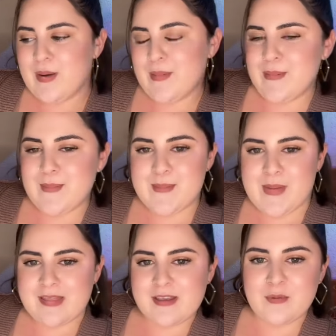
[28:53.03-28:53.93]

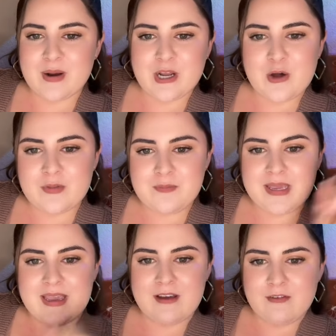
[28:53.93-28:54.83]
I think we're going to go with
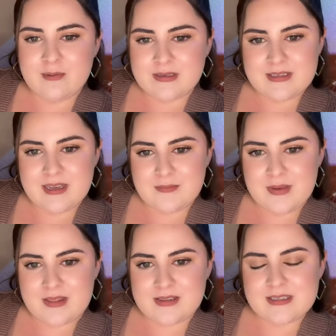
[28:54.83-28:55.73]
B. Everyone's saying
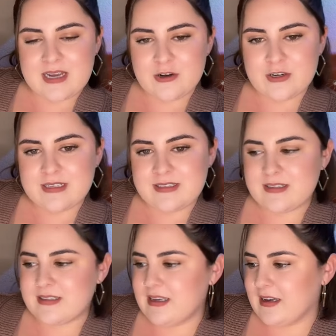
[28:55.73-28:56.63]
B. The signer needs to
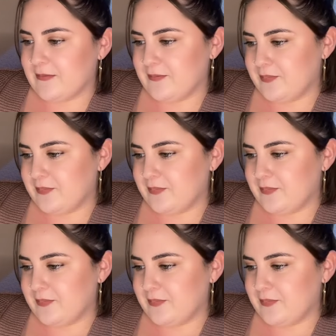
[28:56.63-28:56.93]
see it.